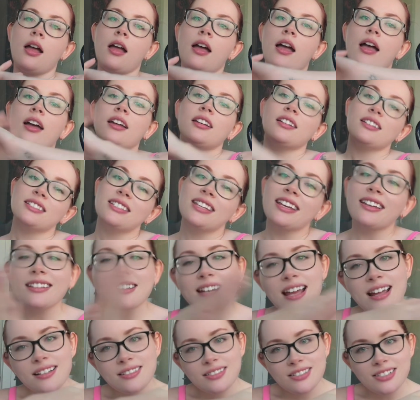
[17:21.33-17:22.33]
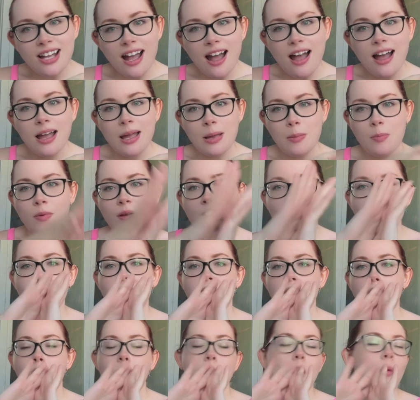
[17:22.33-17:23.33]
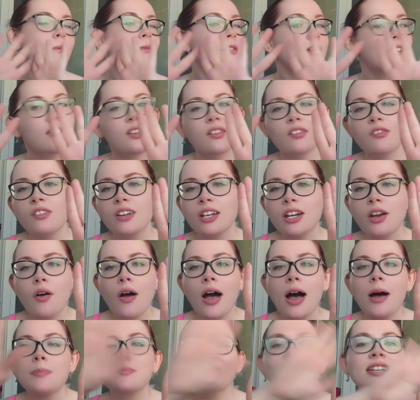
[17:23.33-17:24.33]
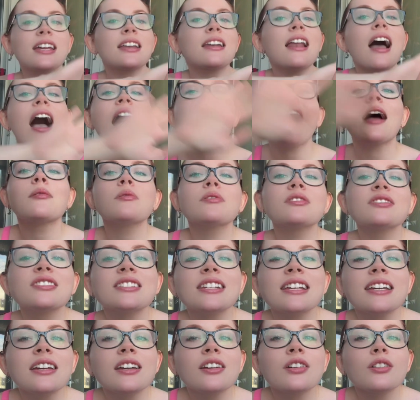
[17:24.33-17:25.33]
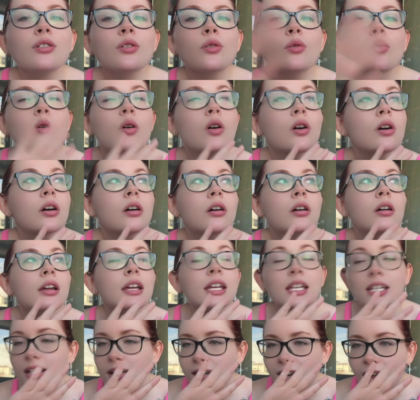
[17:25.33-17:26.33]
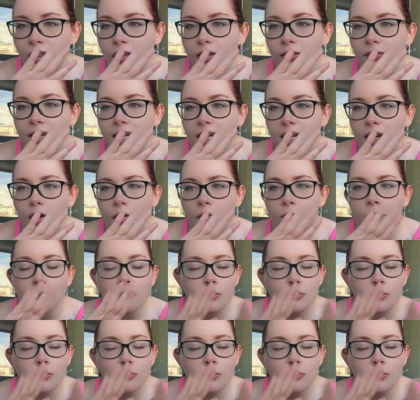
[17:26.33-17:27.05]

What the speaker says: And until next time, hopefully this video helps, and I will see you in another video.